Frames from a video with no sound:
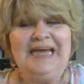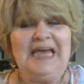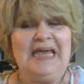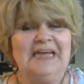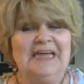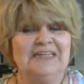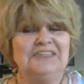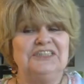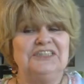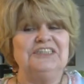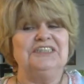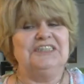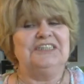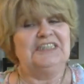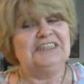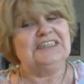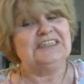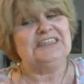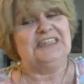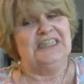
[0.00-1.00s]
Angie
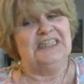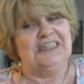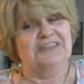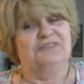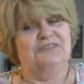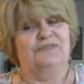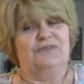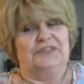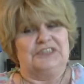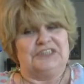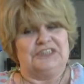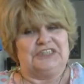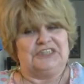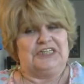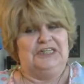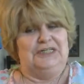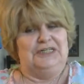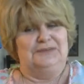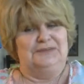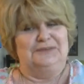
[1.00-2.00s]
says, thanks for
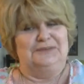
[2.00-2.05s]
sharing.